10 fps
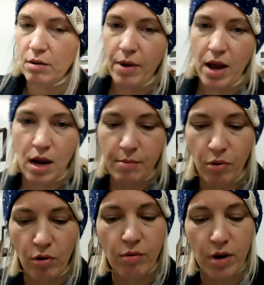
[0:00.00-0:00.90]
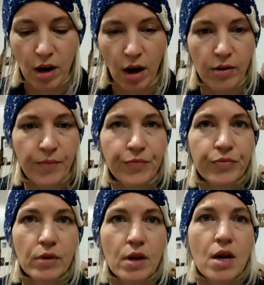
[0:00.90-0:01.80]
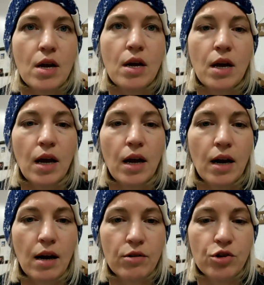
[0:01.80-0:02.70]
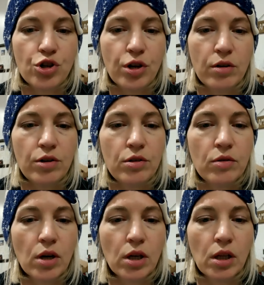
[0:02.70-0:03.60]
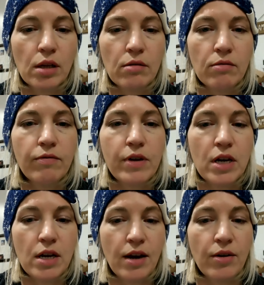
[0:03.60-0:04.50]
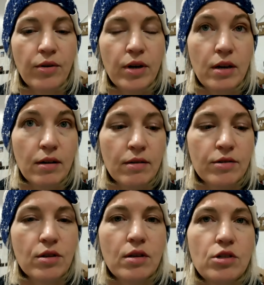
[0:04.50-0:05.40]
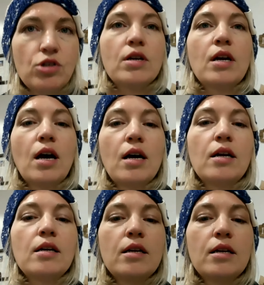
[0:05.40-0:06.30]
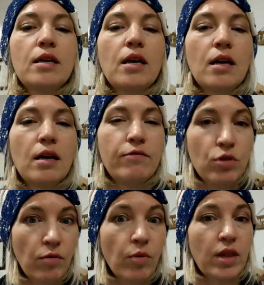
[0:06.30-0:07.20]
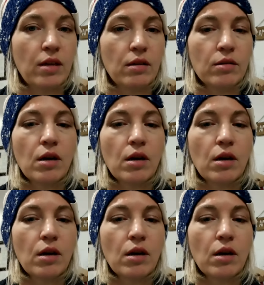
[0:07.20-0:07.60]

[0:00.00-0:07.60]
Bay in Puerto Rico. And I'll show you a little video here so that you can kind of get a view of what they,